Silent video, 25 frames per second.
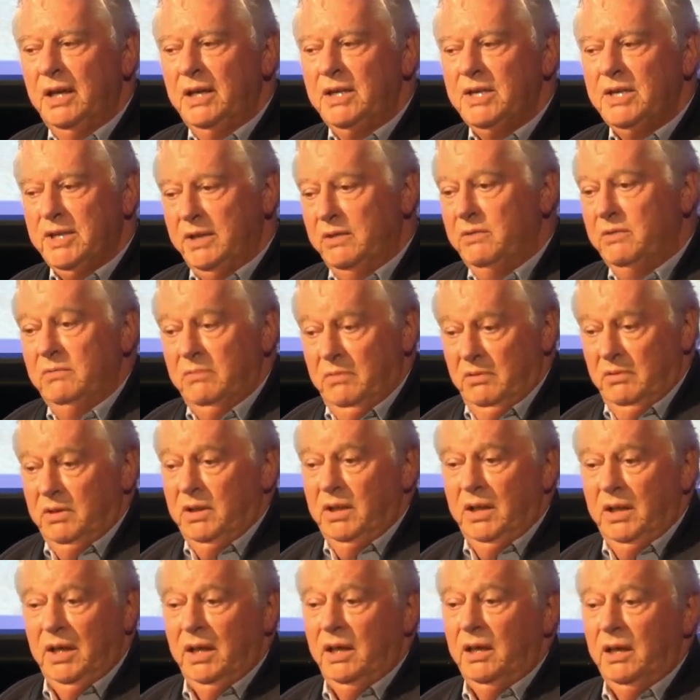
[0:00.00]
So
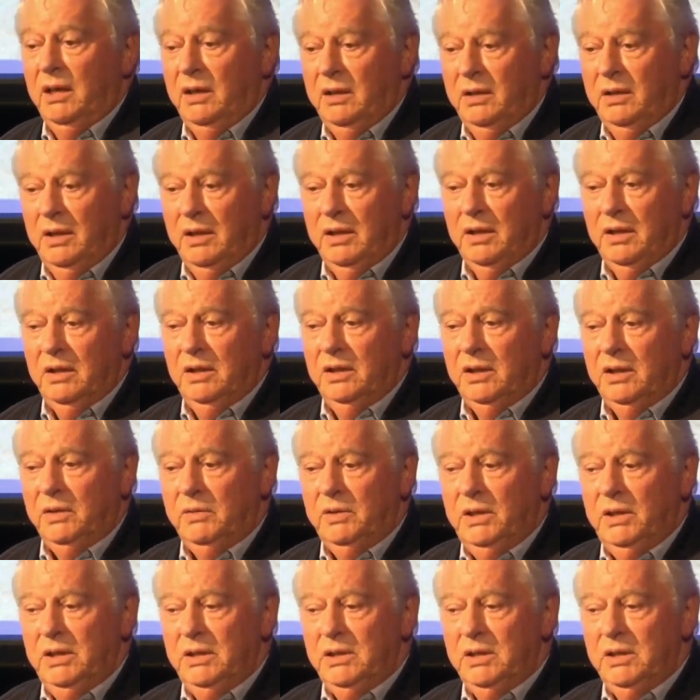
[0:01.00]
yeah, I think you know
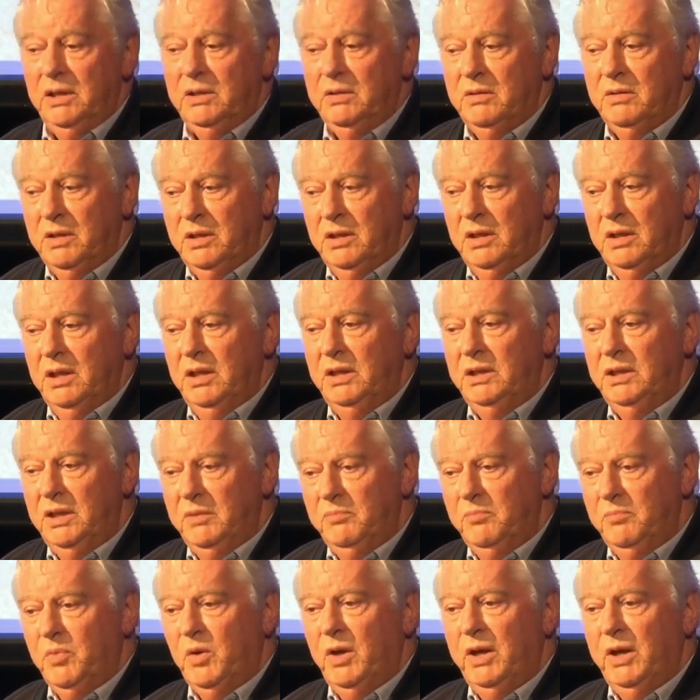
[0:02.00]
he did he
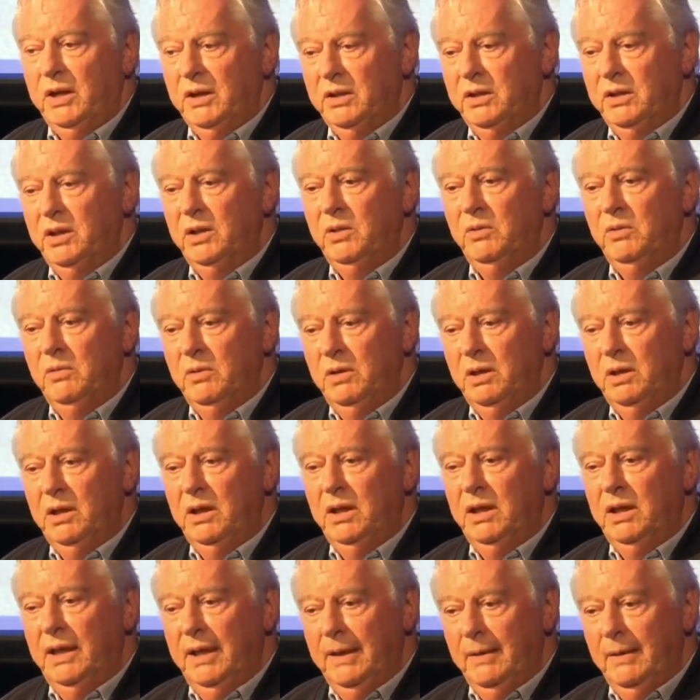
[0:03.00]
did bring a new
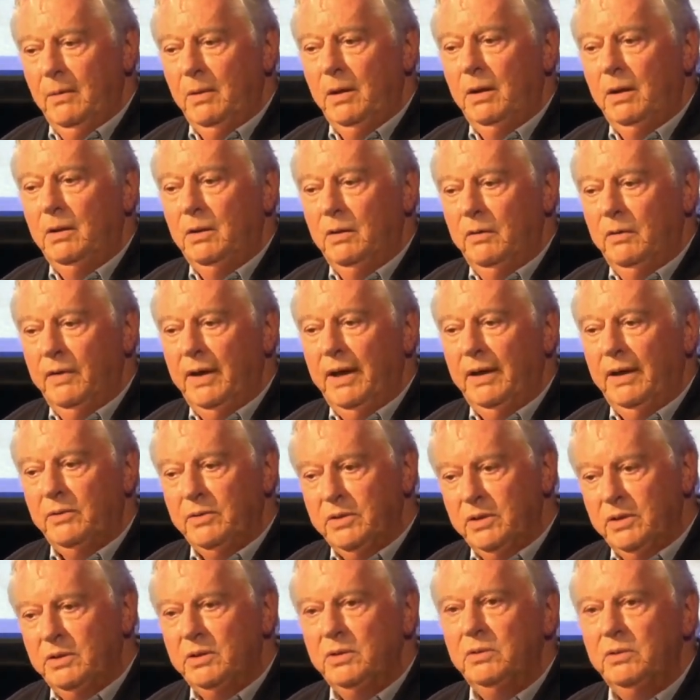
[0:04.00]
era of how
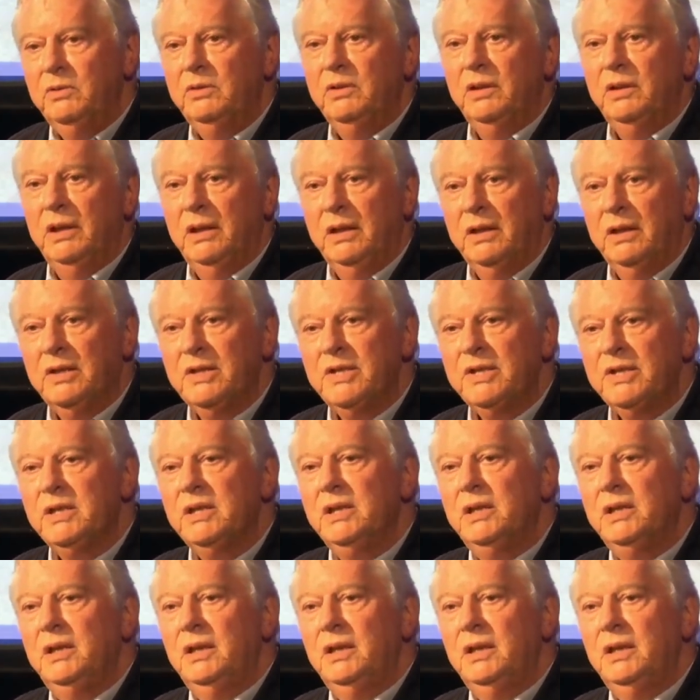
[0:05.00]
to do things,